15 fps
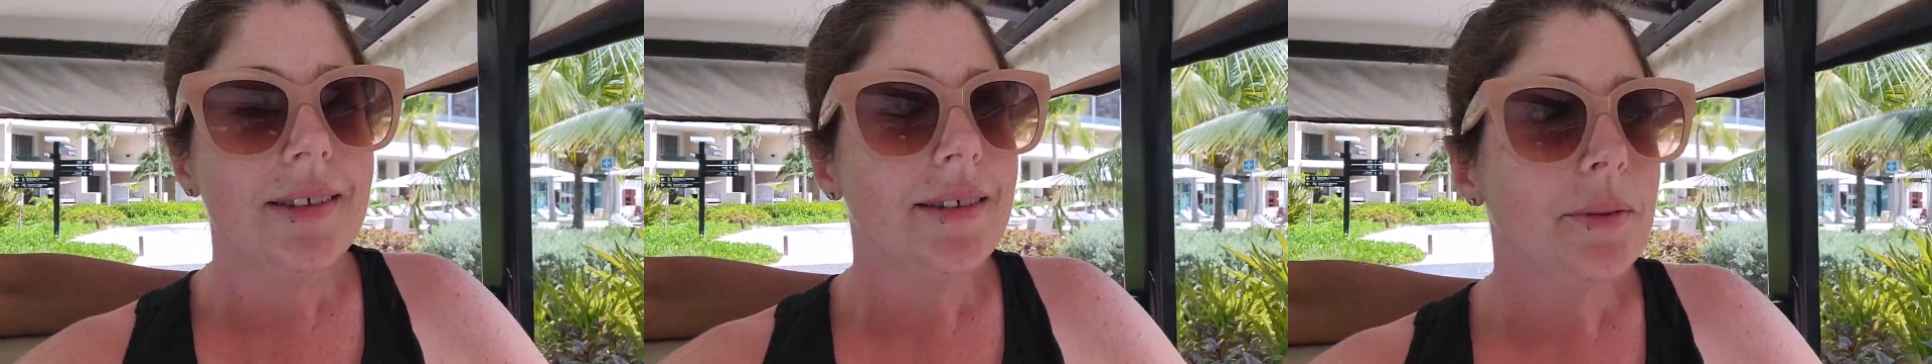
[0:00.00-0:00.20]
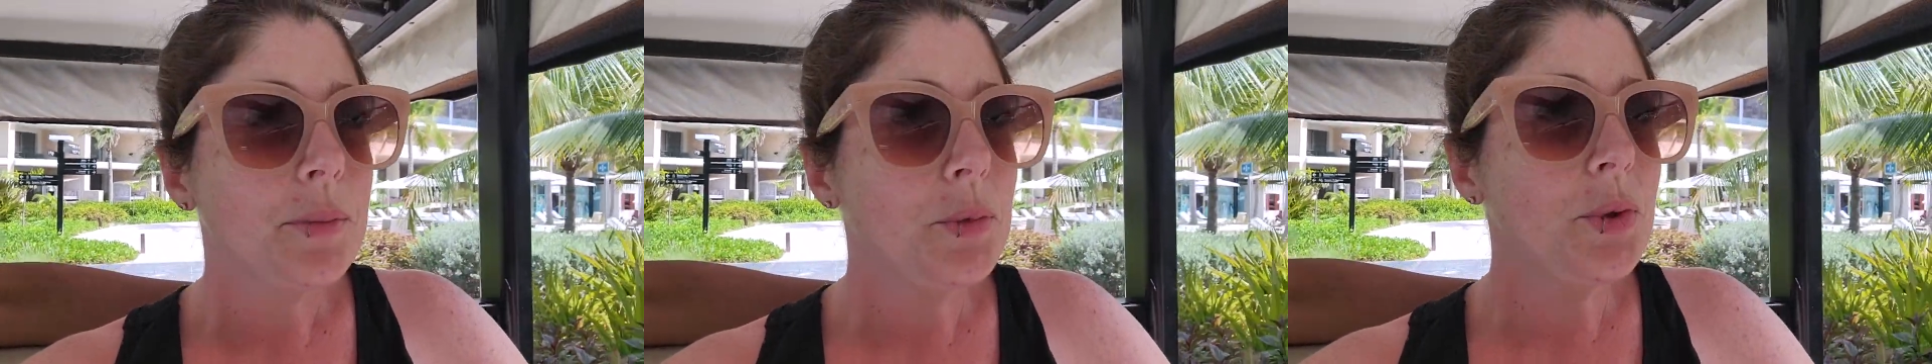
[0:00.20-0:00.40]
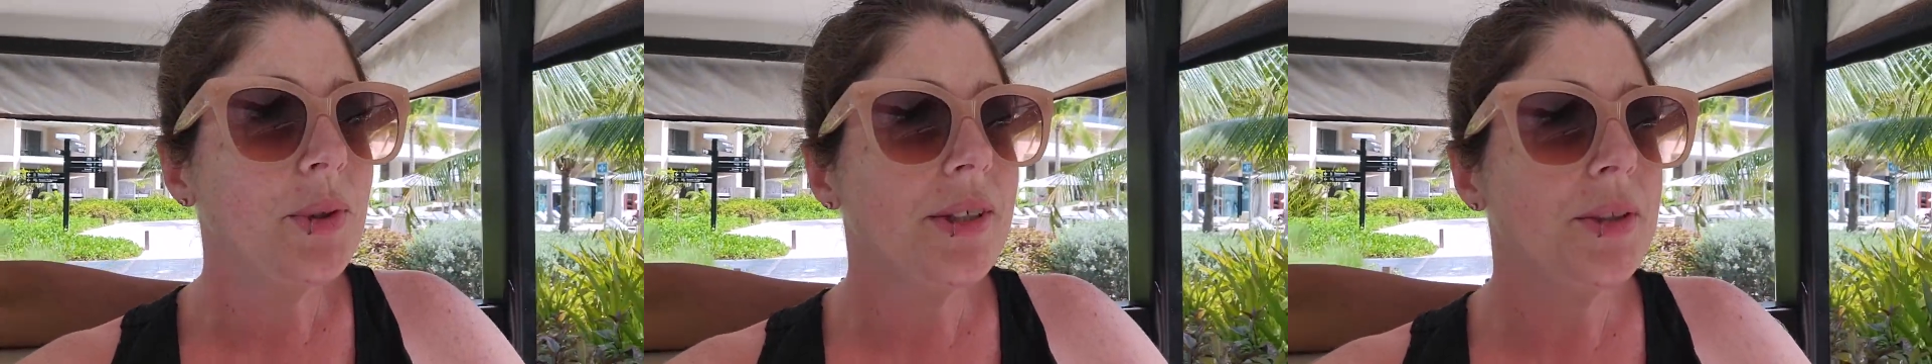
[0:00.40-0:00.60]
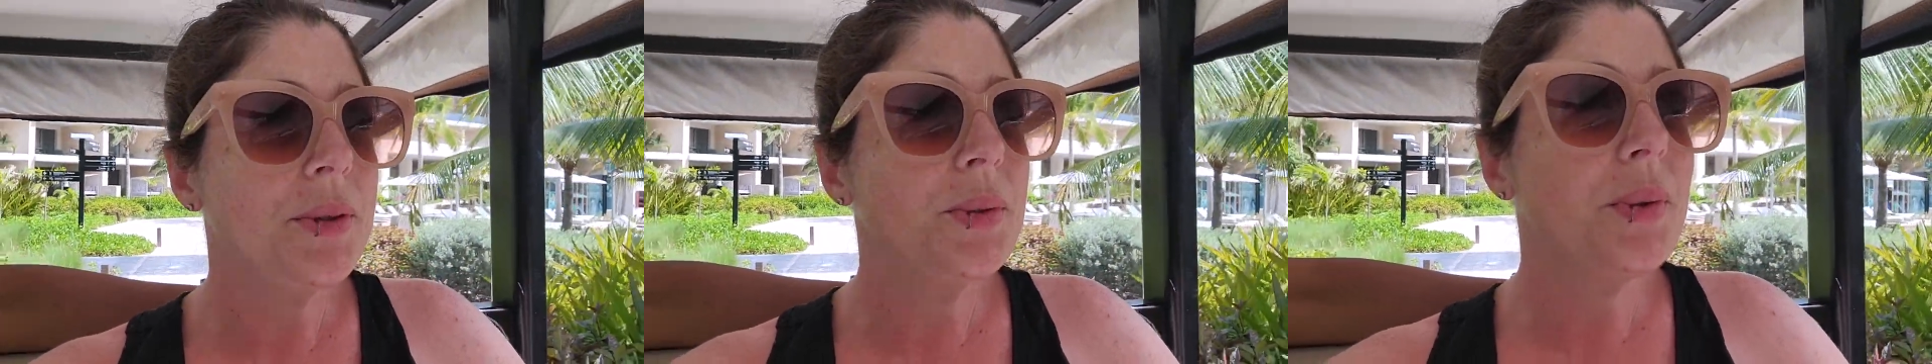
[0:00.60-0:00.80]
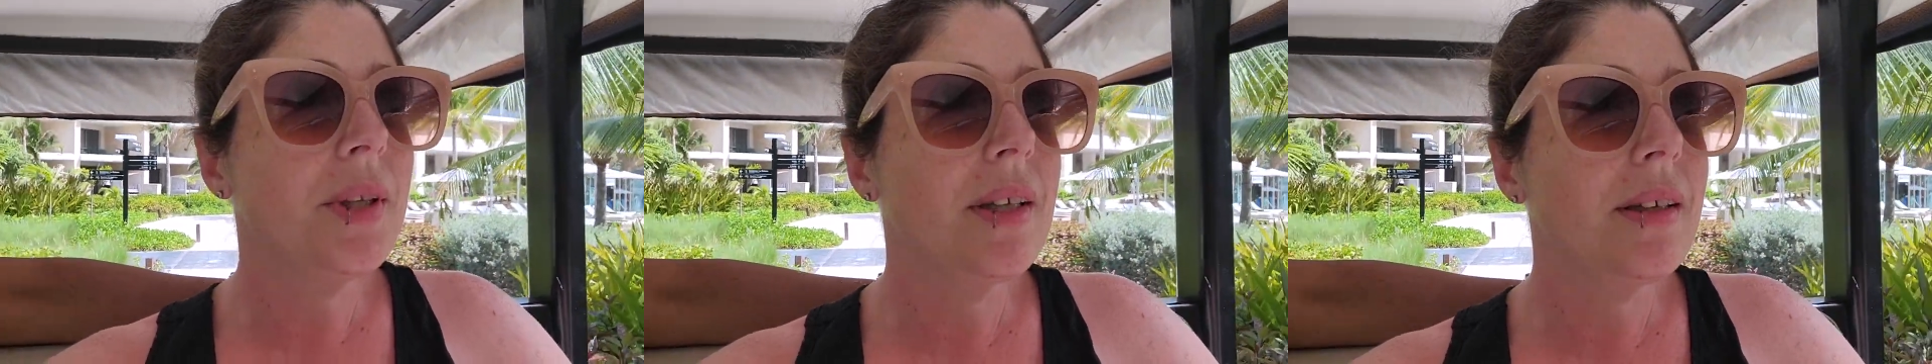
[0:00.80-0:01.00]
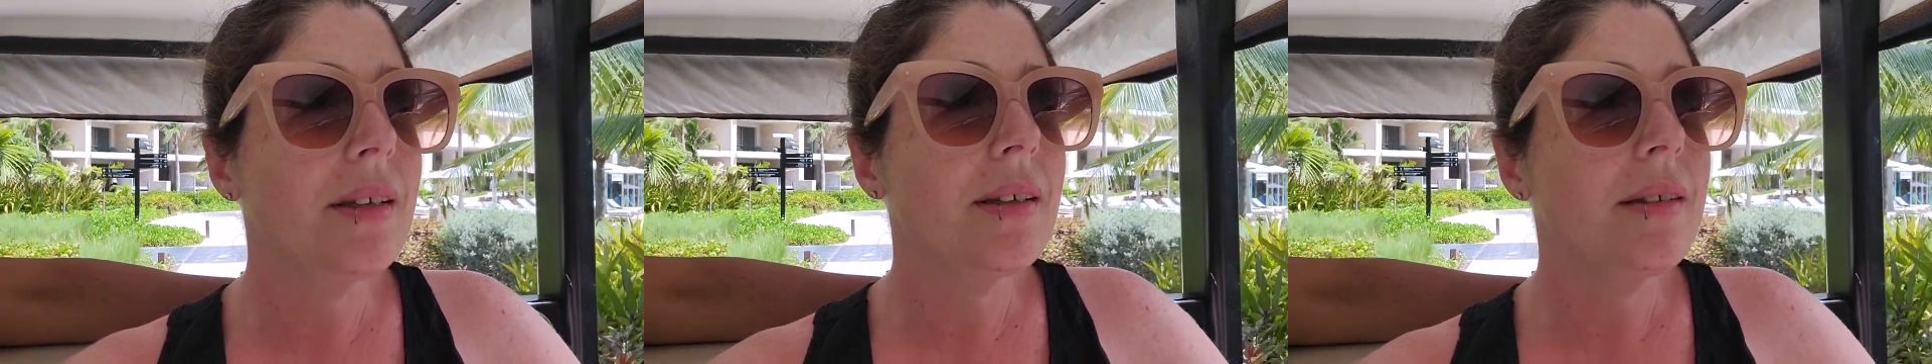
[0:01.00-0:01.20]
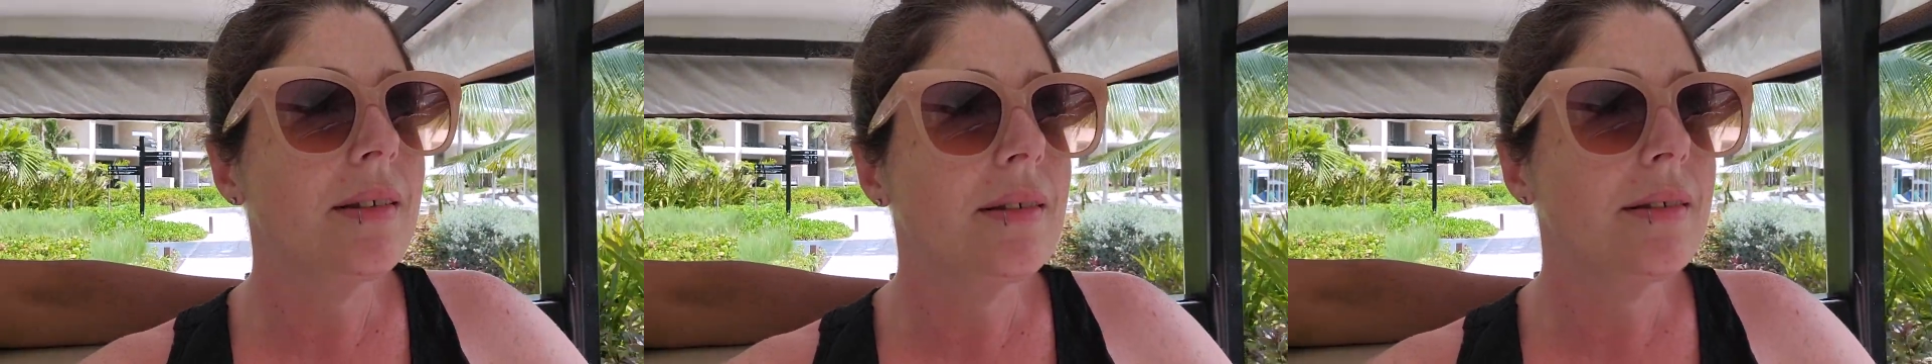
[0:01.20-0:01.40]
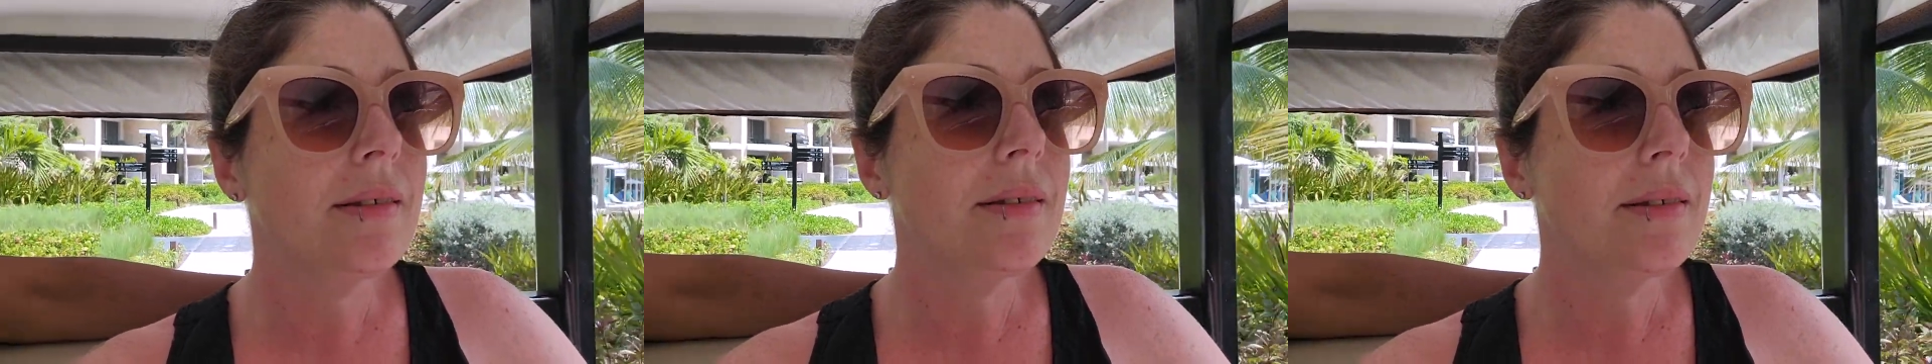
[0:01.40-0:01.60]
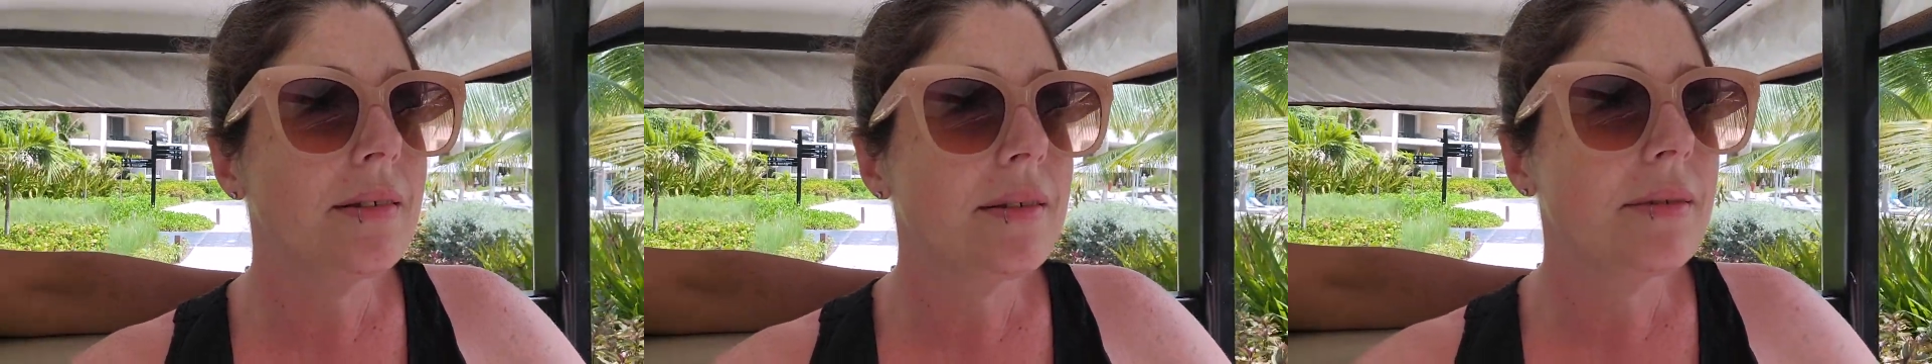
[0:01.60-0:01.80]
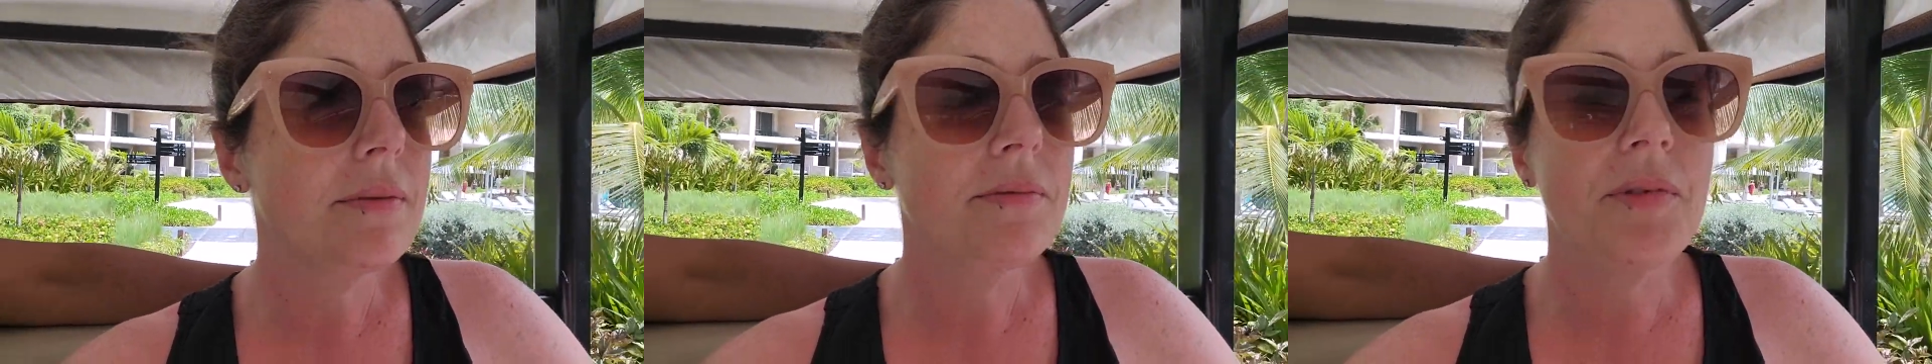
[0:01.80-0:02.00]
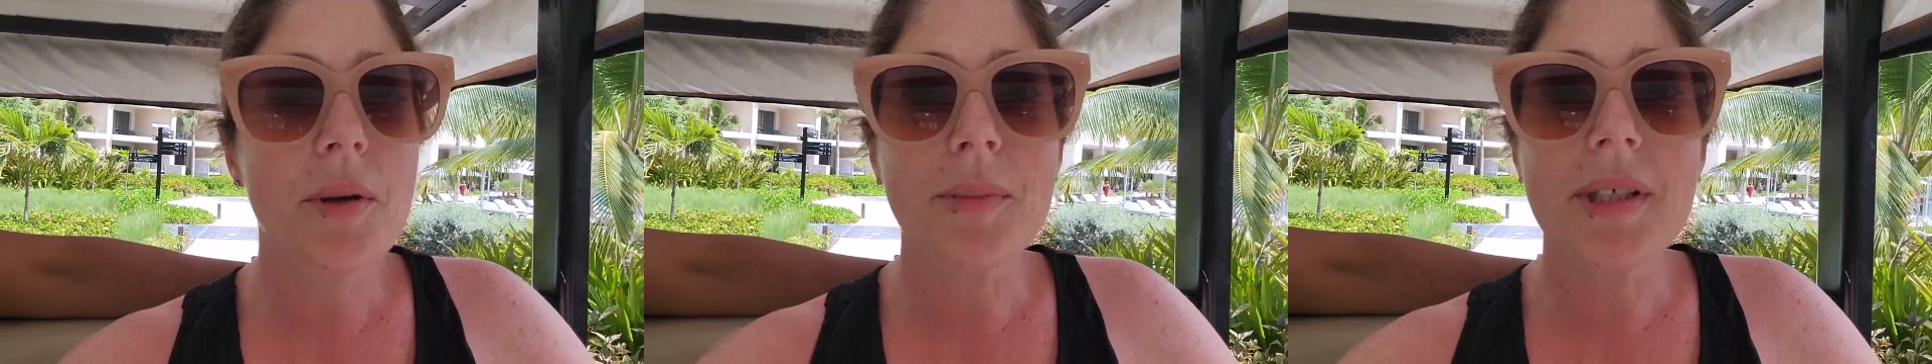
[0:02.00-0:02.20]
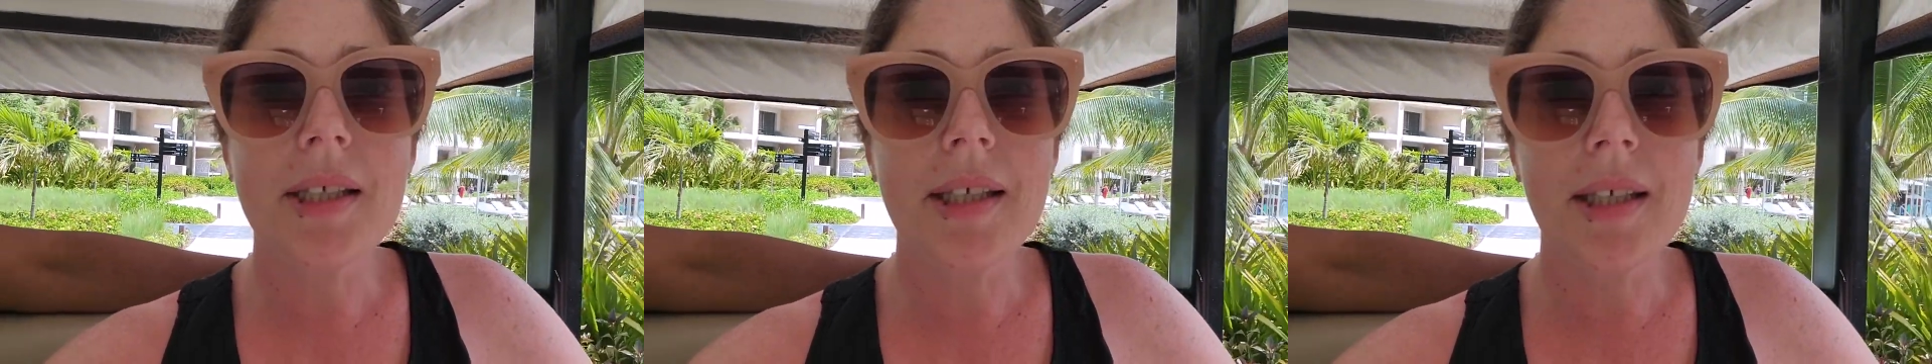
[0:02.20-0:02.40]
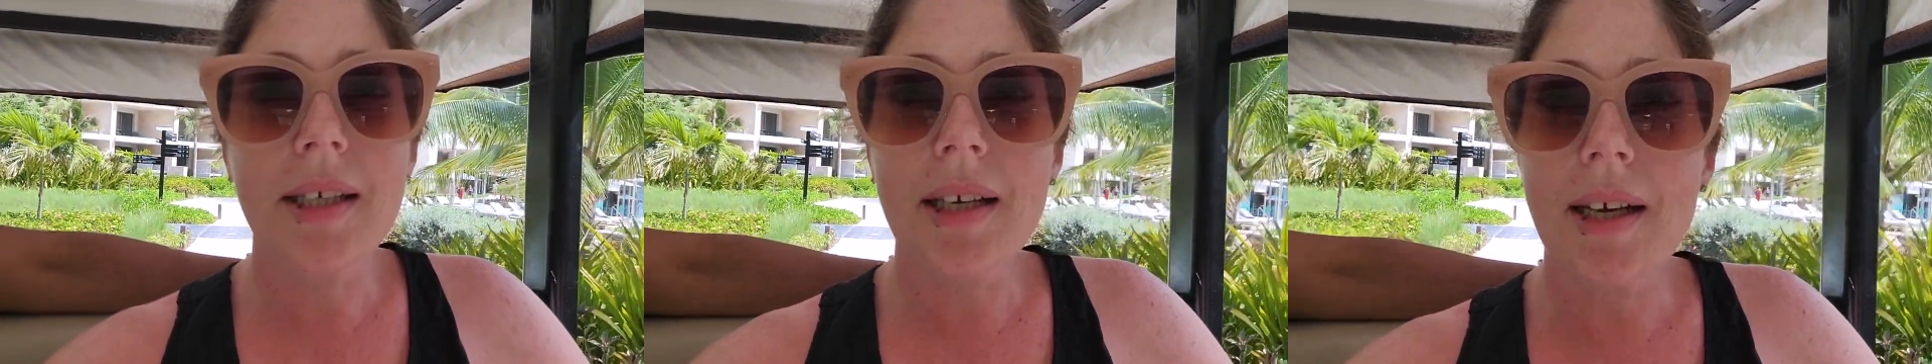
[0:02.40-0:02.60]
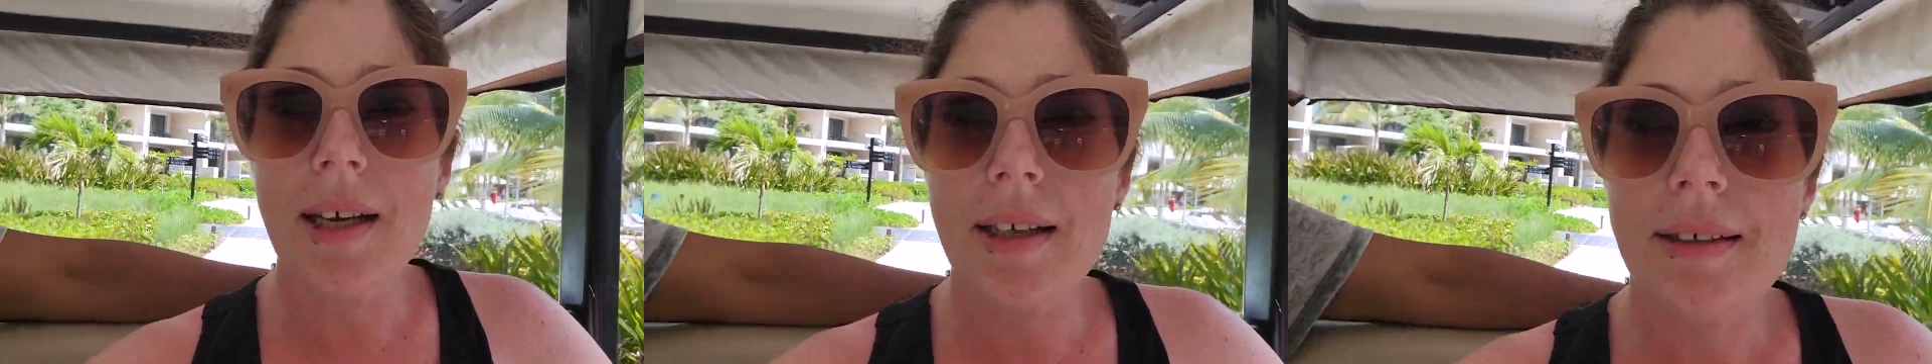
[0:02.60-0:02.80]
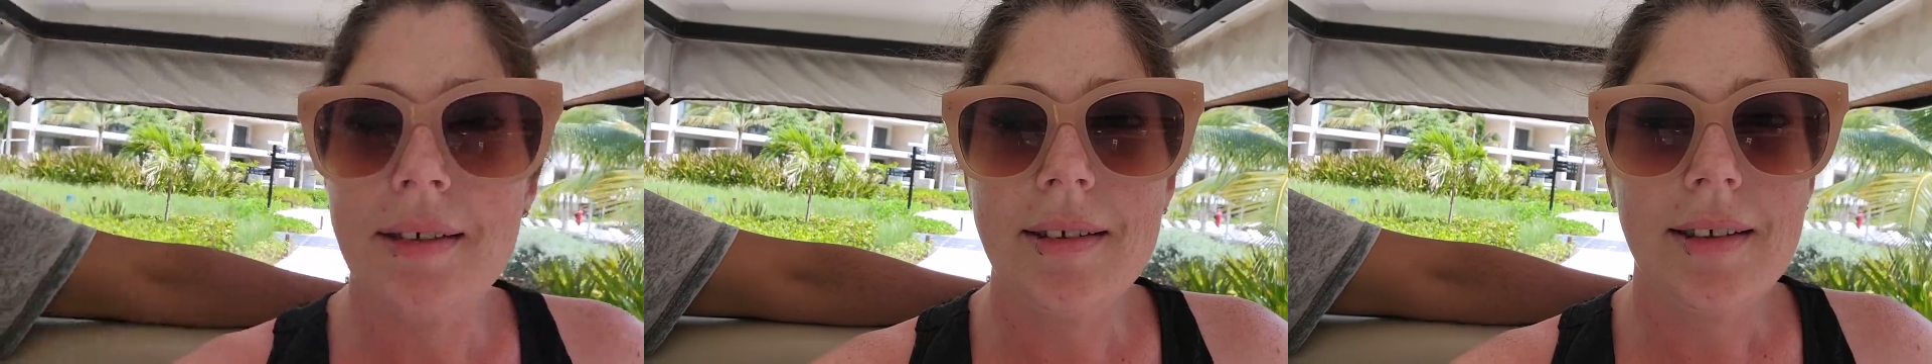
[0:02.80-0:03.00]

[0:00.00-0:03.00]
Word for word: I'm going to the Pharmacia,